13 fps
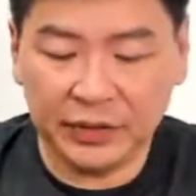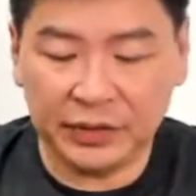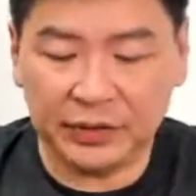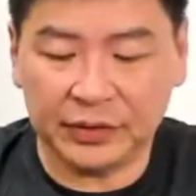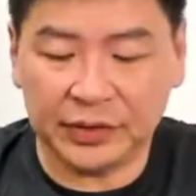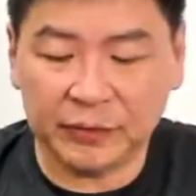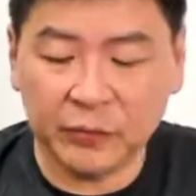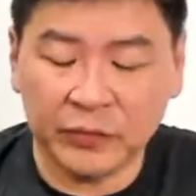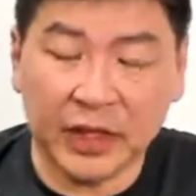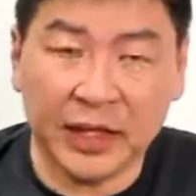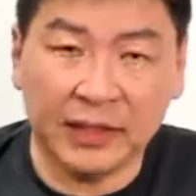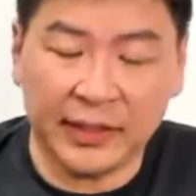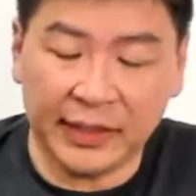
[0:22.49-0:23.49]
Alright,
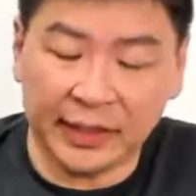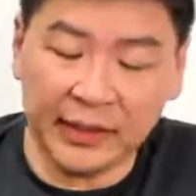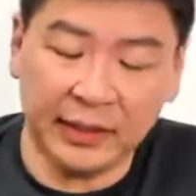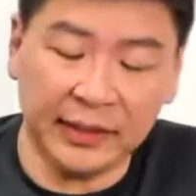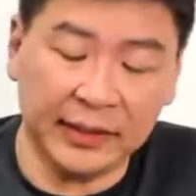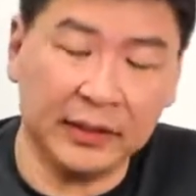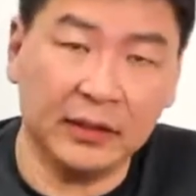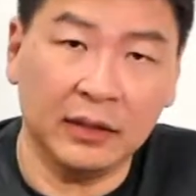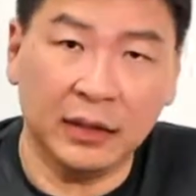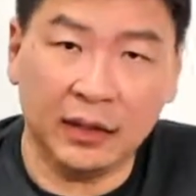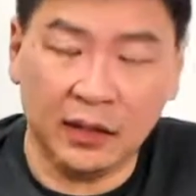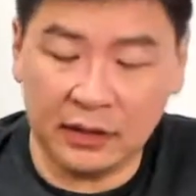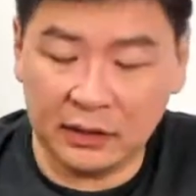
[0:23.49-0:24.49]
technically
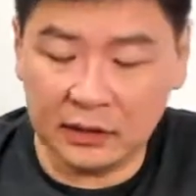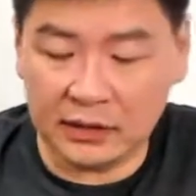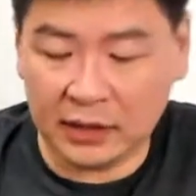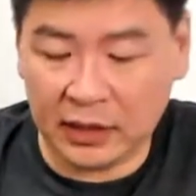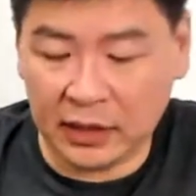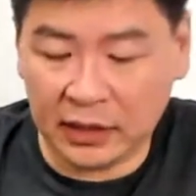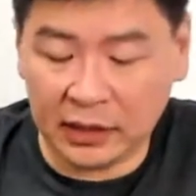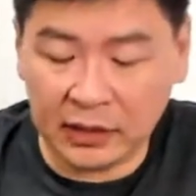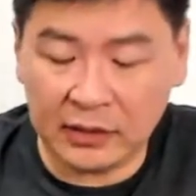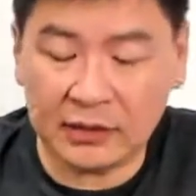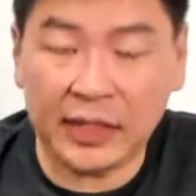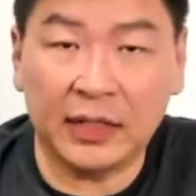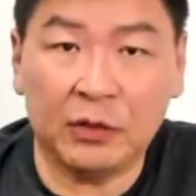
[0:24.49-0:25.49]
it's a
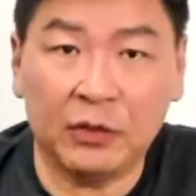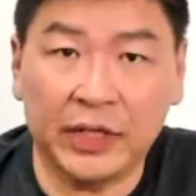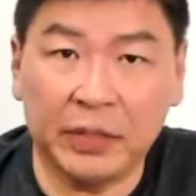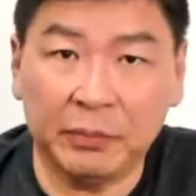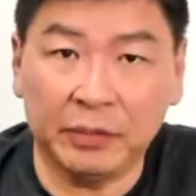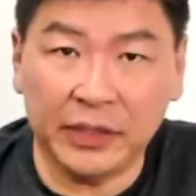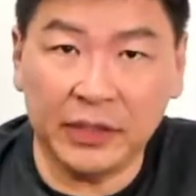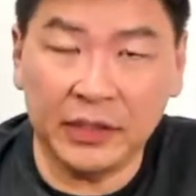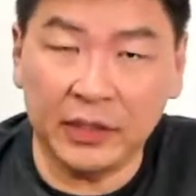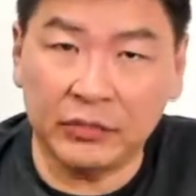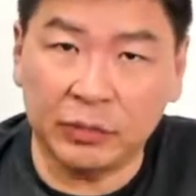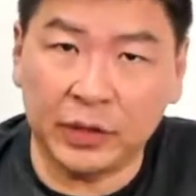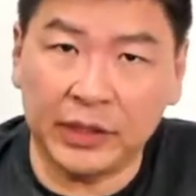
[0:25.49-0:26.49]
standalone AP
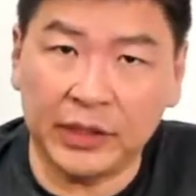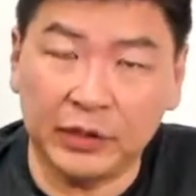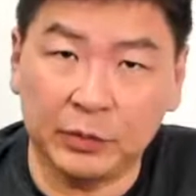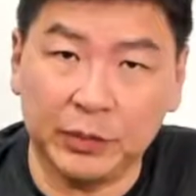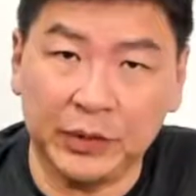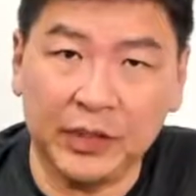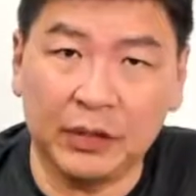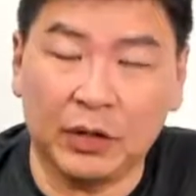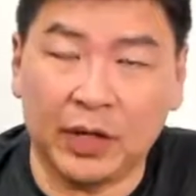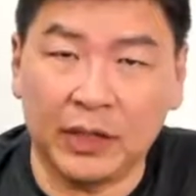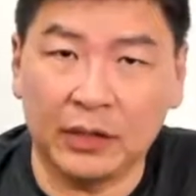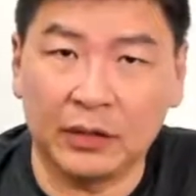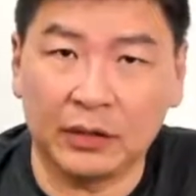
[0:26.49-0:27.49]
if you want it to be or
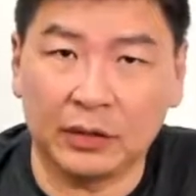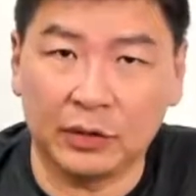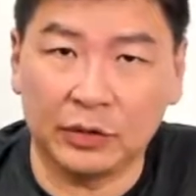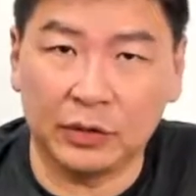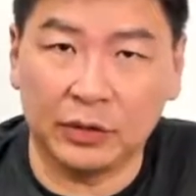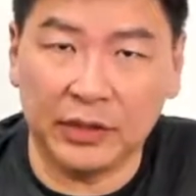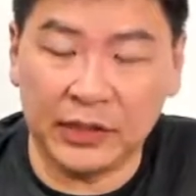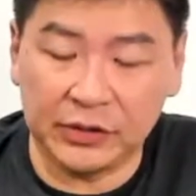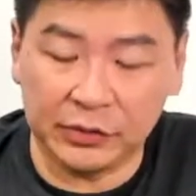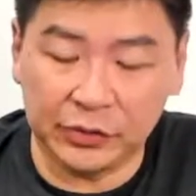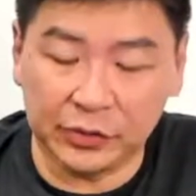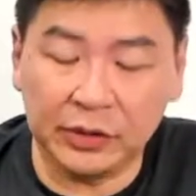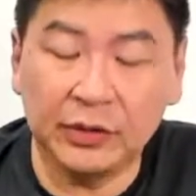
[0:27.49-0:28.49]
under a controller as
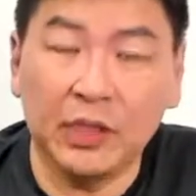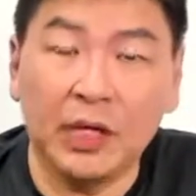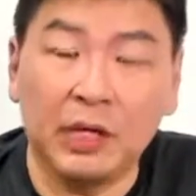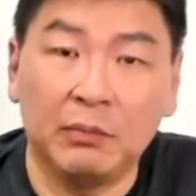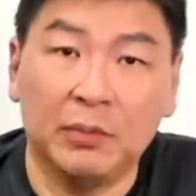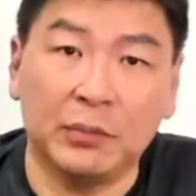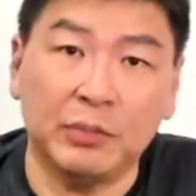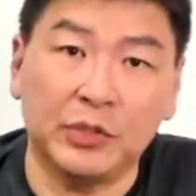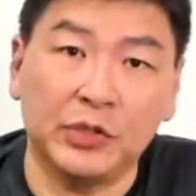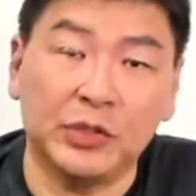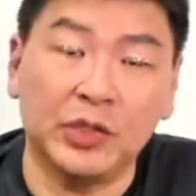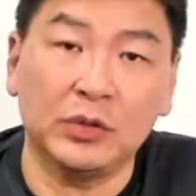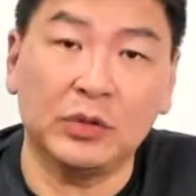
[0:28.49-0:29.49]
usual. But be
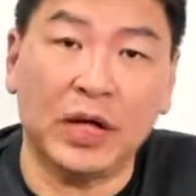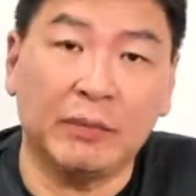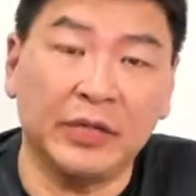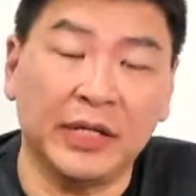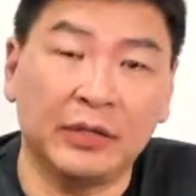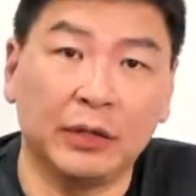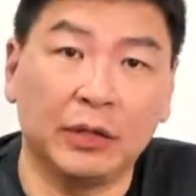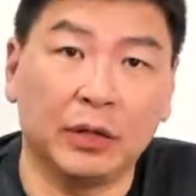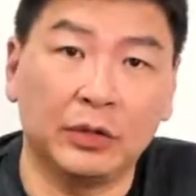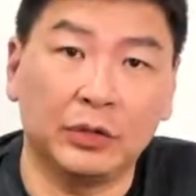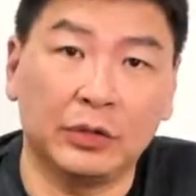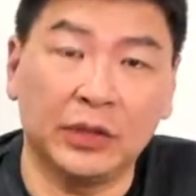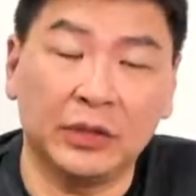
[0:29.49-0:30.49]
sure to update your
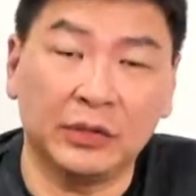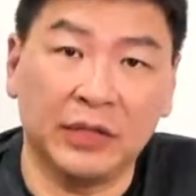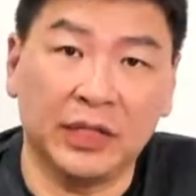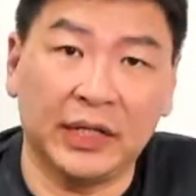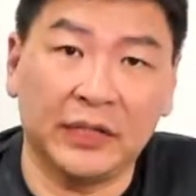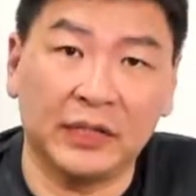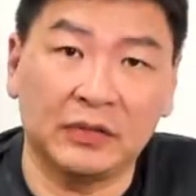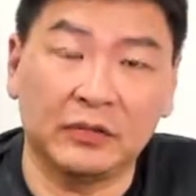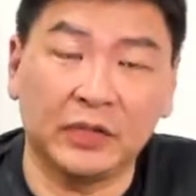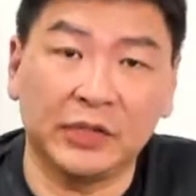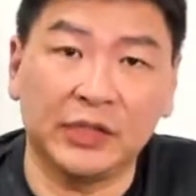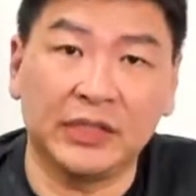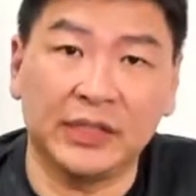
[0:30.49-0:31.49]
controller to the latest
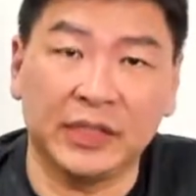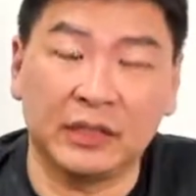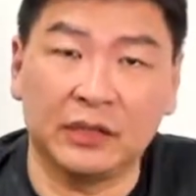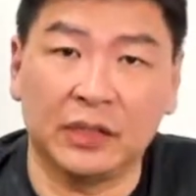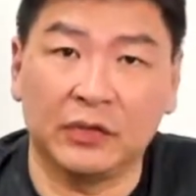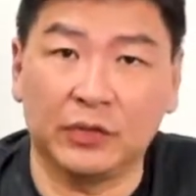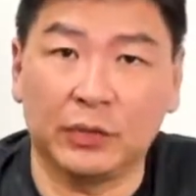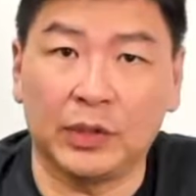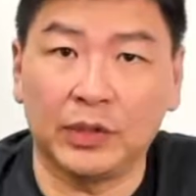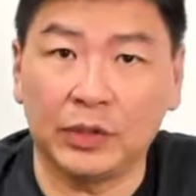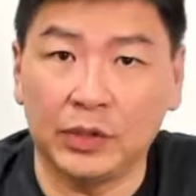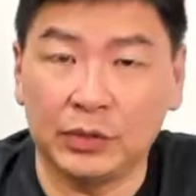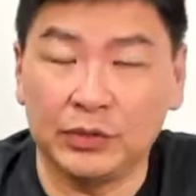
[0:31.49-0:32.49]
version 6 if you want
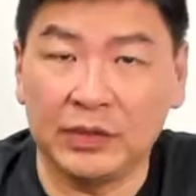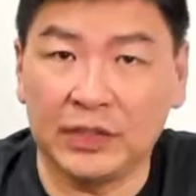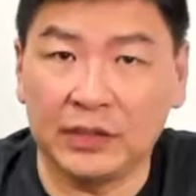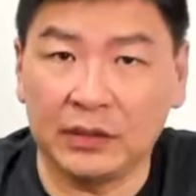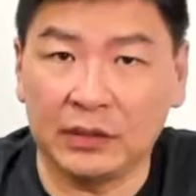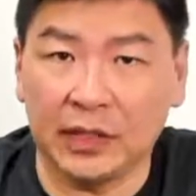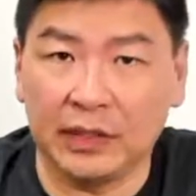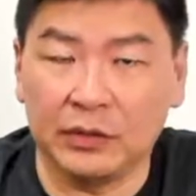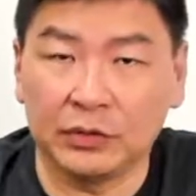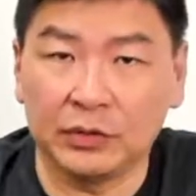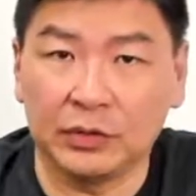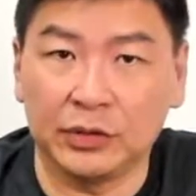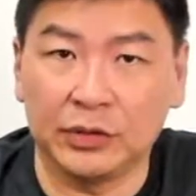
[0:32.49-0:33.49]
to use it and
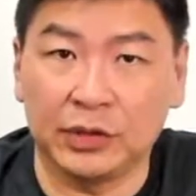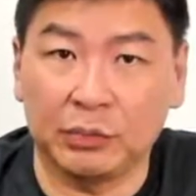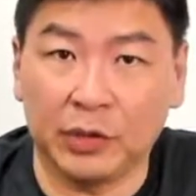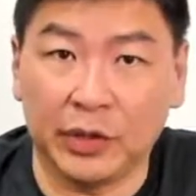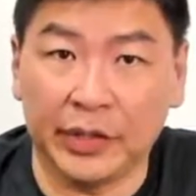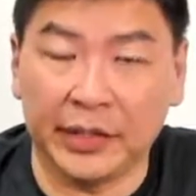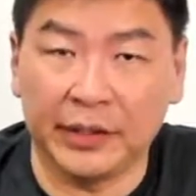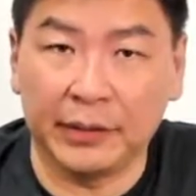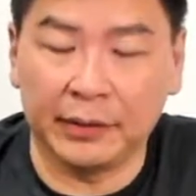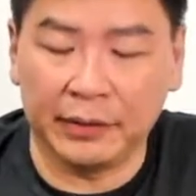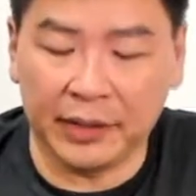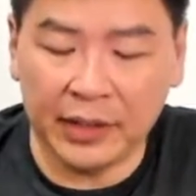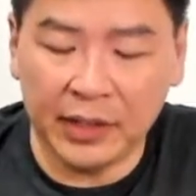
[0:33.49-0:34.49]
also to deploy it.
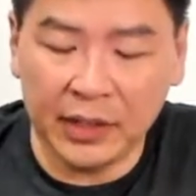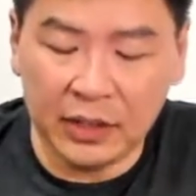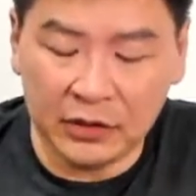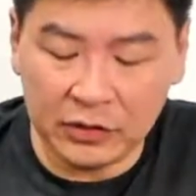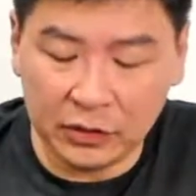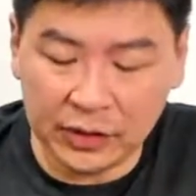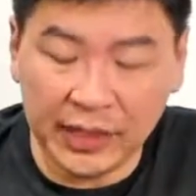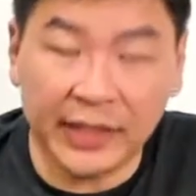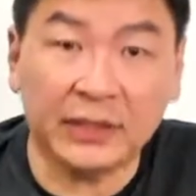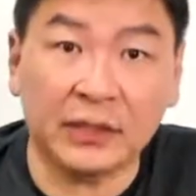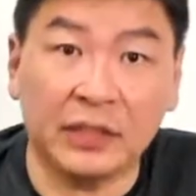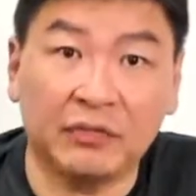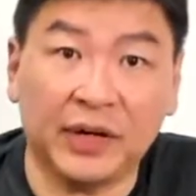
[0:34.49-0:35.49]
Right. So it has
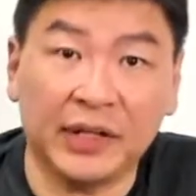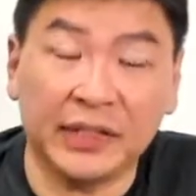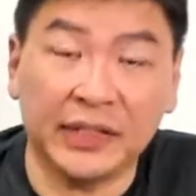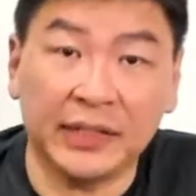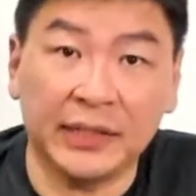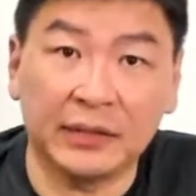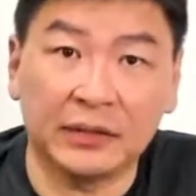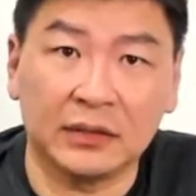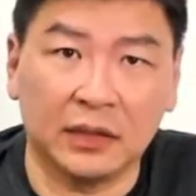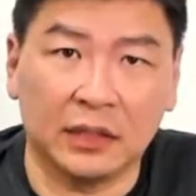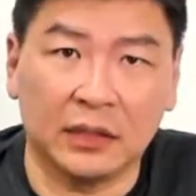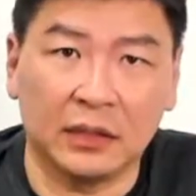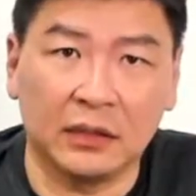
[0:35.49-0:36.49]
5 gigahertz
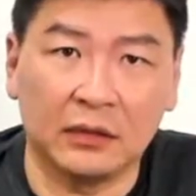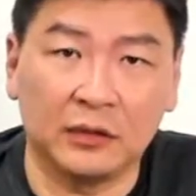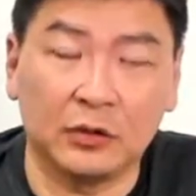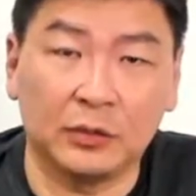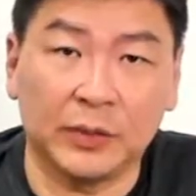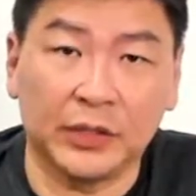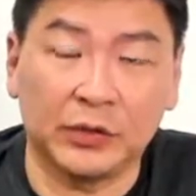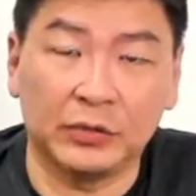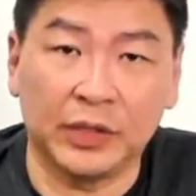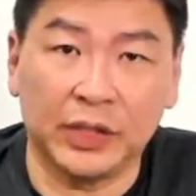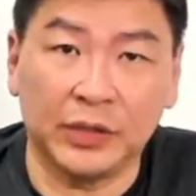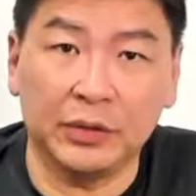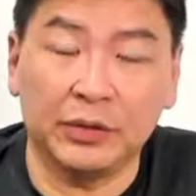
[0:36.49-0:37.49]
on 2x2
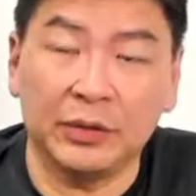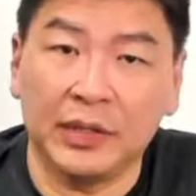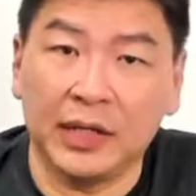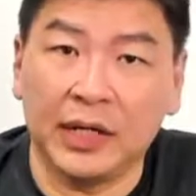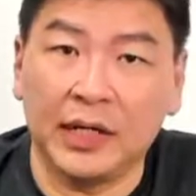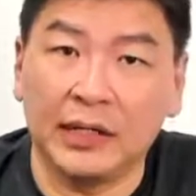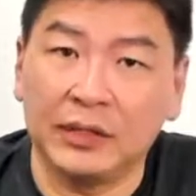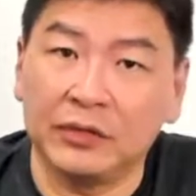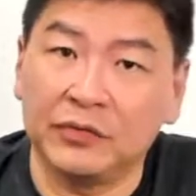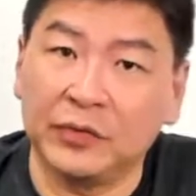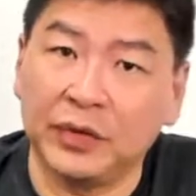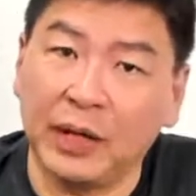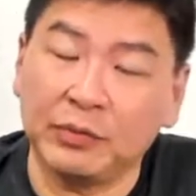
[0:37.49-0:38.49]
radio and
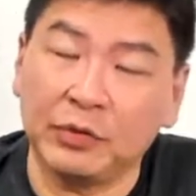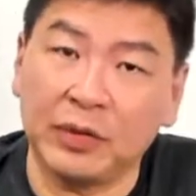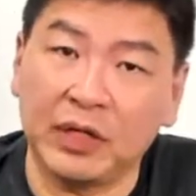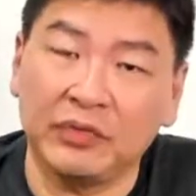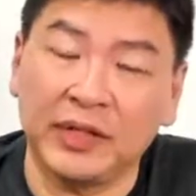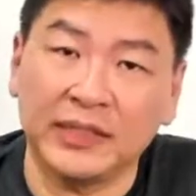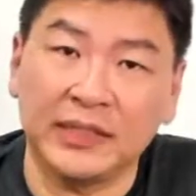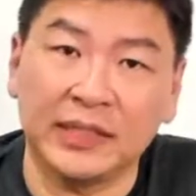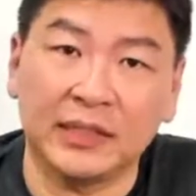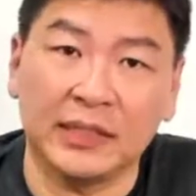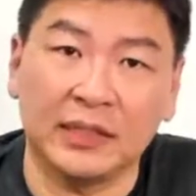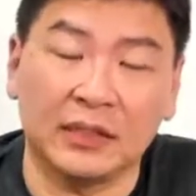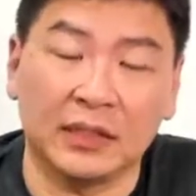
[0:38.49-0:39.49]
for up to Wi-Fi 6
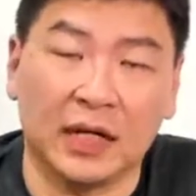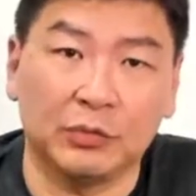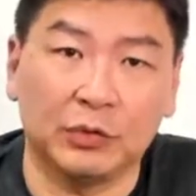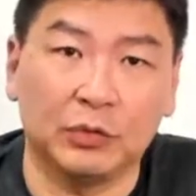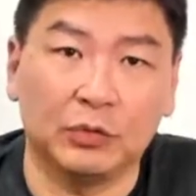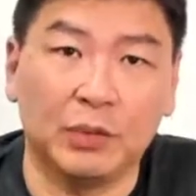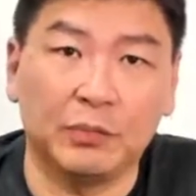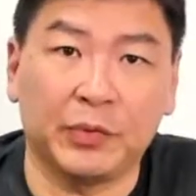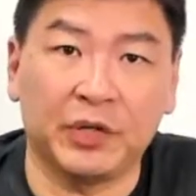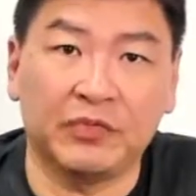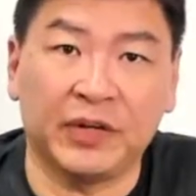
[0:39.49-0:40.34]
it's up to 1.5